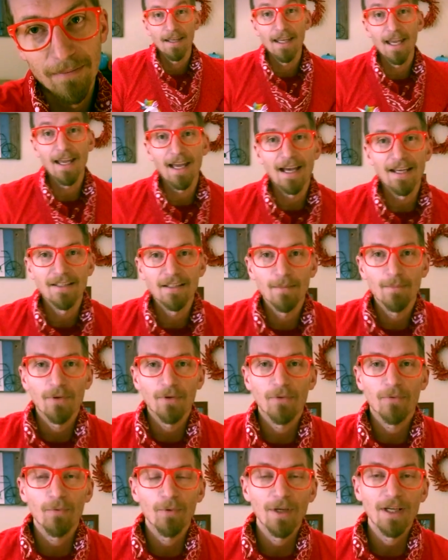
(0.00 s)
Okay, guys,
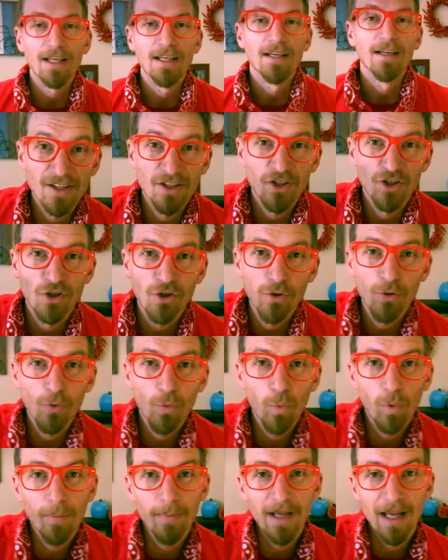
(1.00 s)
number three is you
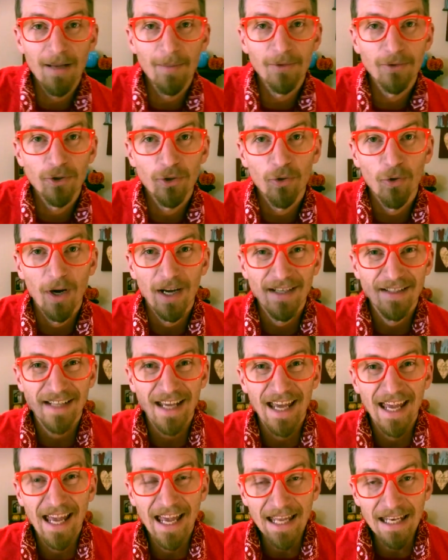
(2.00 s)
will be able to correct
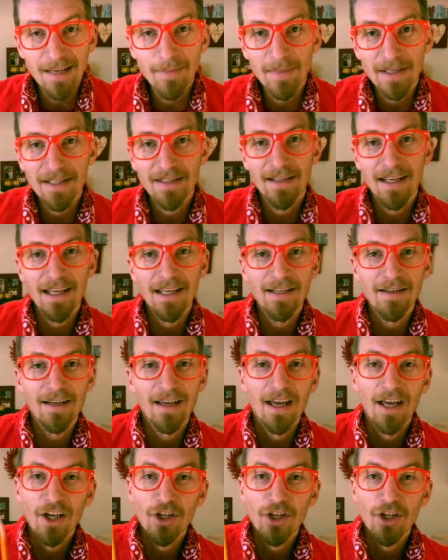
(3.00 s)
any mistake